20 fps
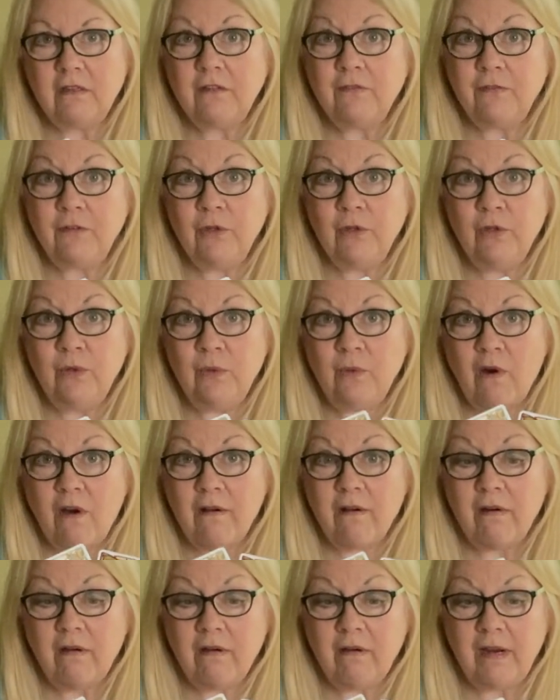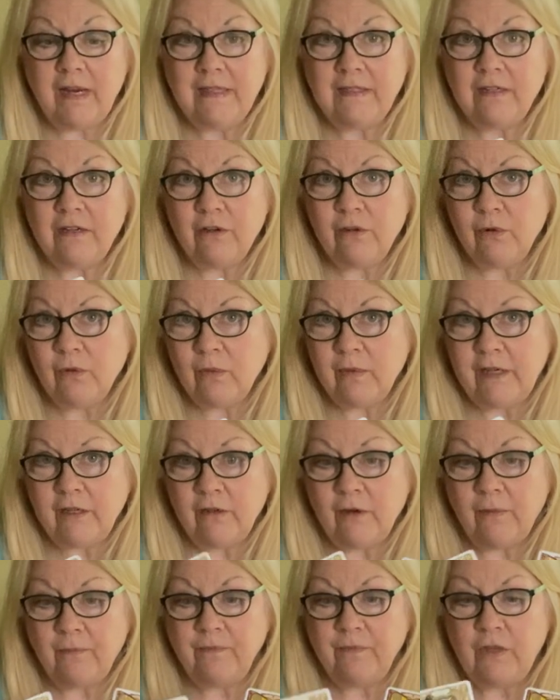If you are a tarot
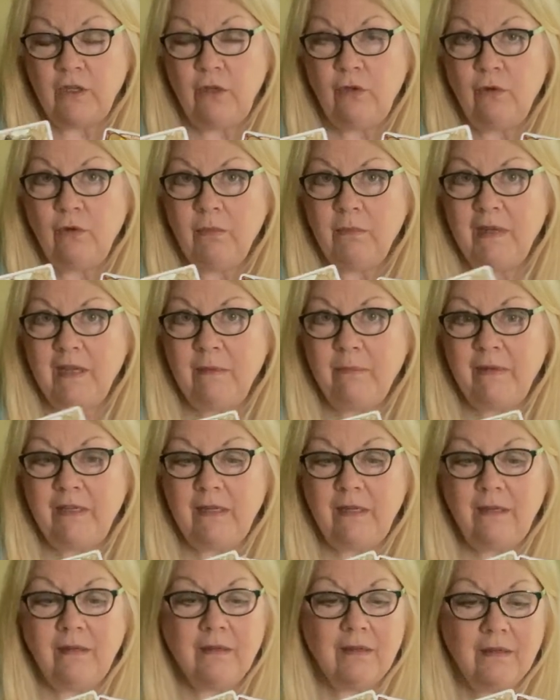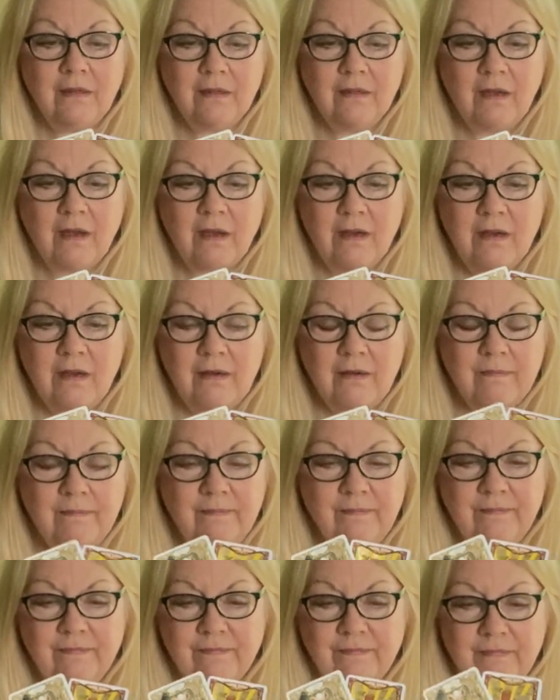reader, you may be,
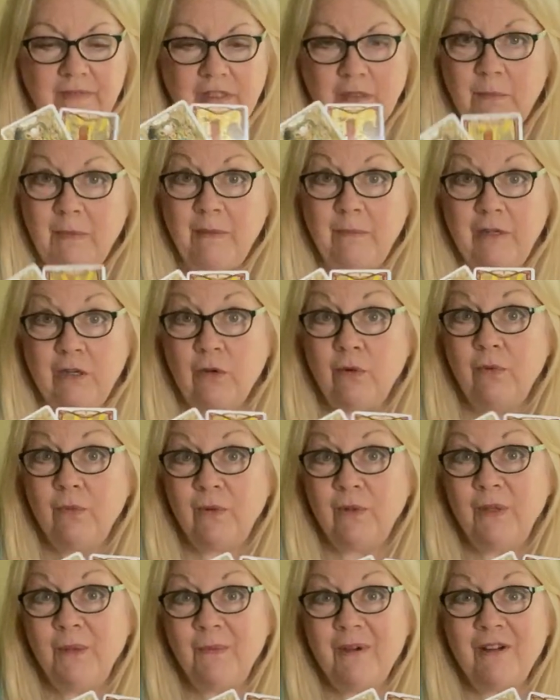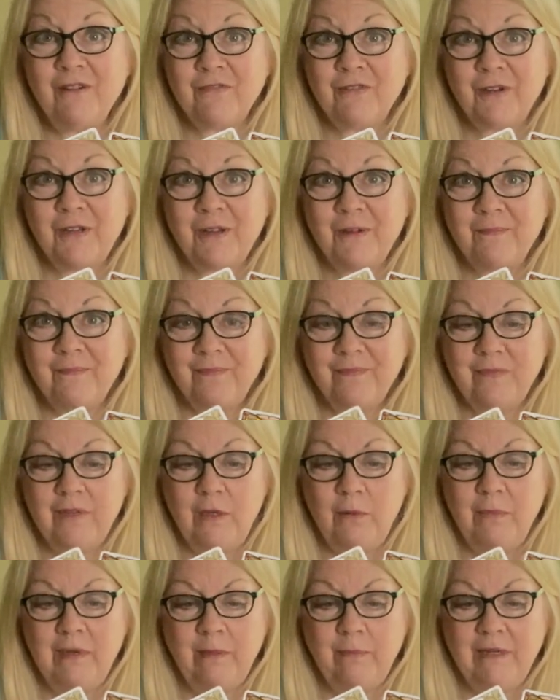um, this may be going really well for you.
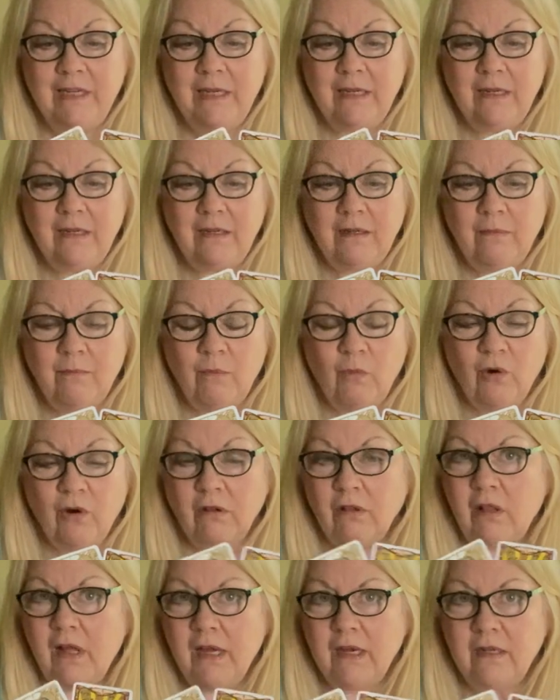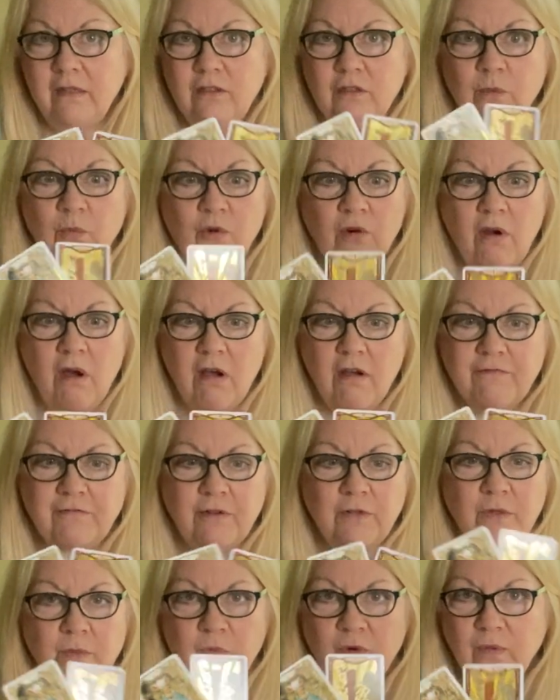You may be getting more clients or more
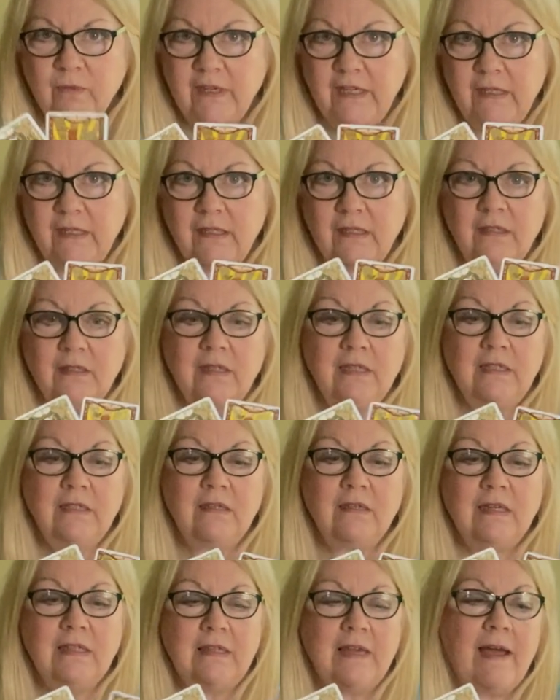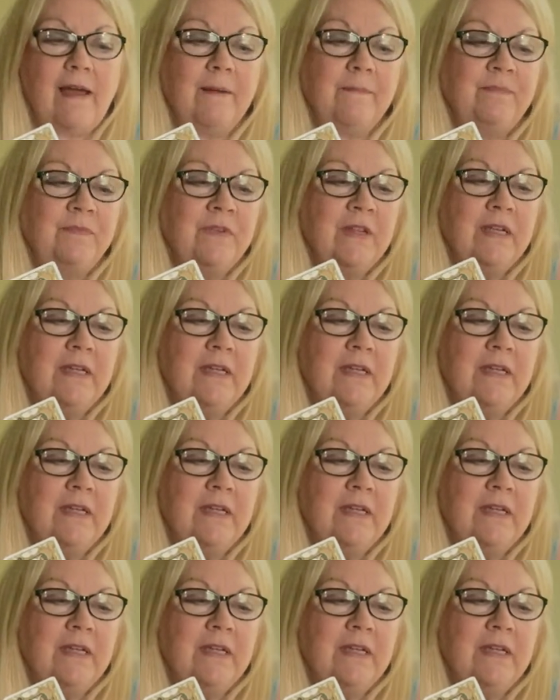offers or more readings, things like that.